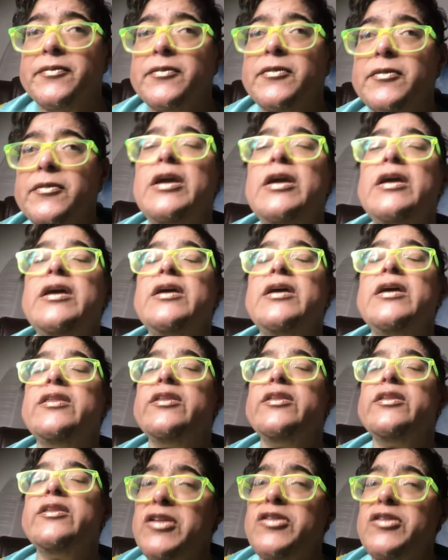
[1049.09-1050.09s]
The
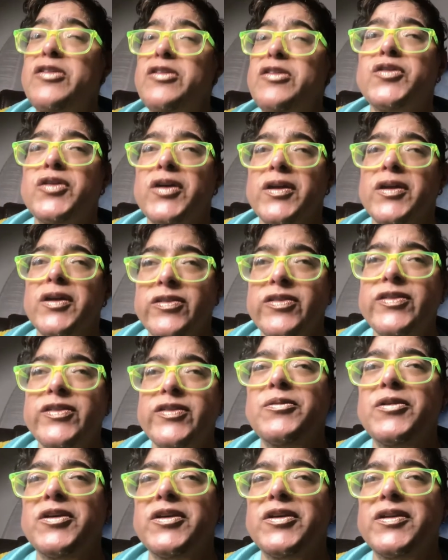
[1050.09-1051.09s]
research on this subject
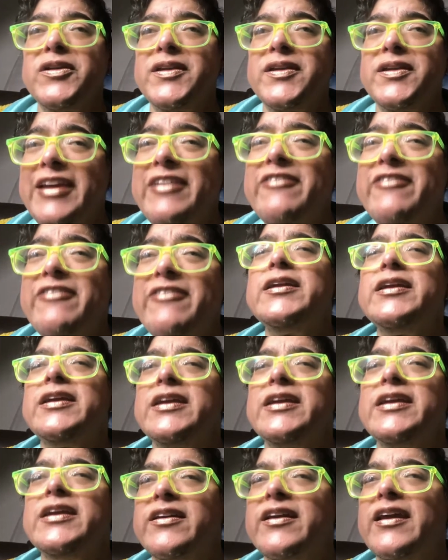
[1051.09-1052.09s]
even
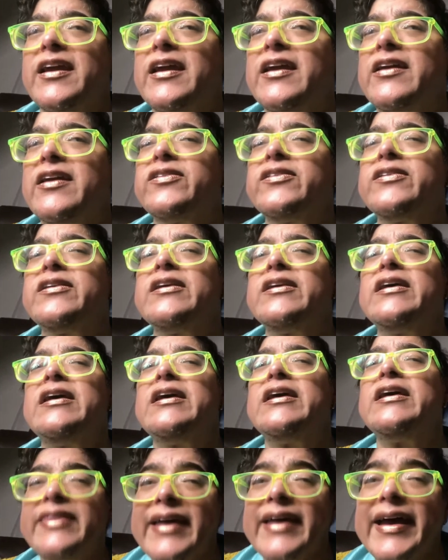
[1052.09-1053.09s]
indicates
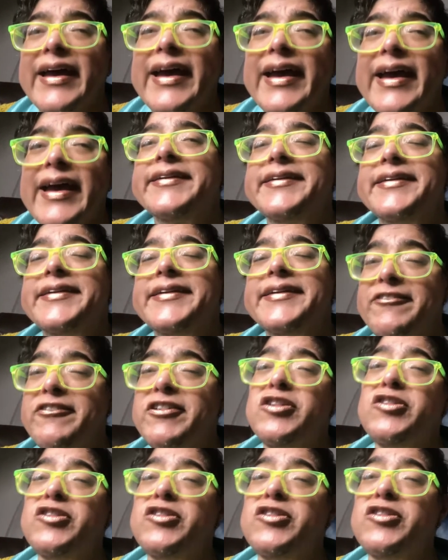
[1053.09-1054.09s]
that, given a
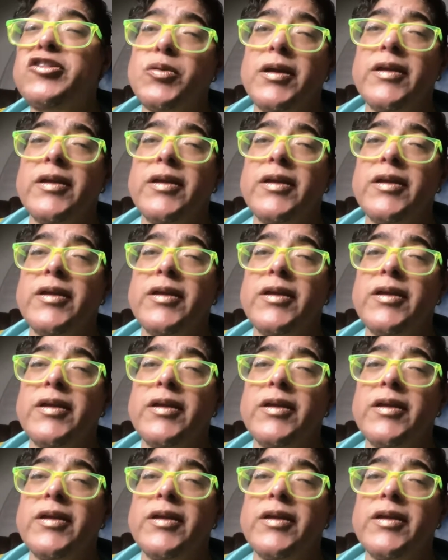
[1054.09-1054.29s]
choice,